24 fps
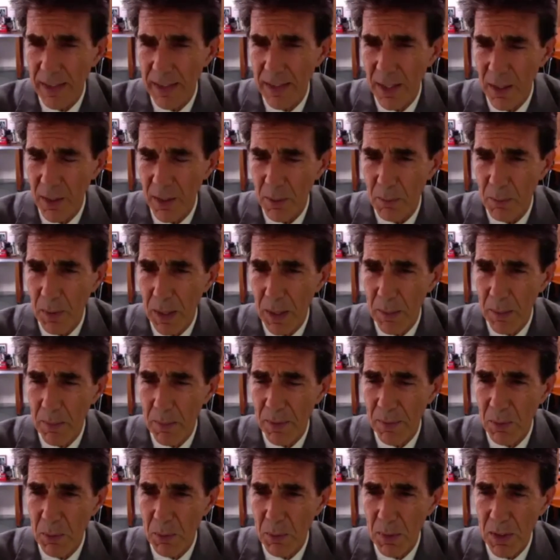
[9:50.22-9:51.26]
Dark Bob? Have
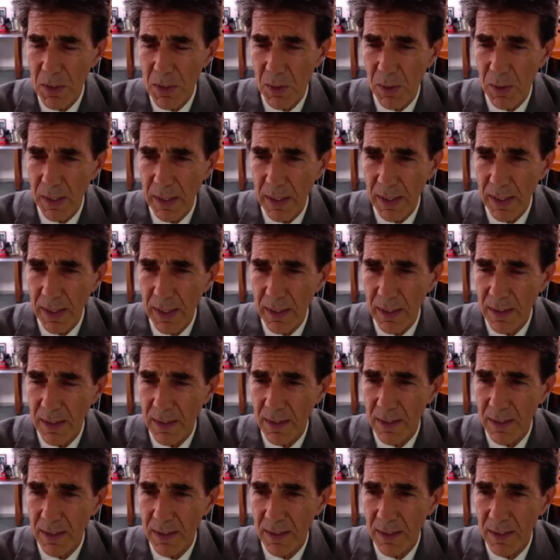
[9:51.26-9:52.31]
you been drinking?
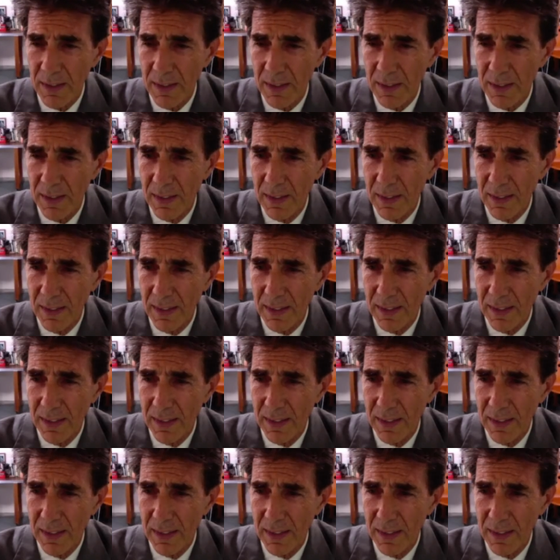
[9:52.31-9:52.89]
You're